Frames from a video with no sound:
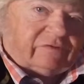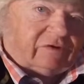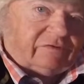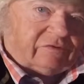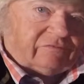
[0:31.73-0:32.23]

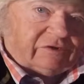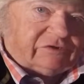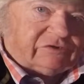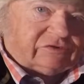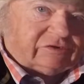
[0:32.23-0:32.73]
either
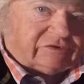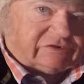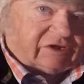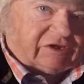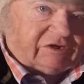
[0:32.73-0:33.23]
reached the
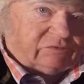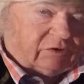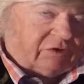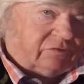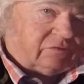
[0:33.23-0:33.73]
stage where you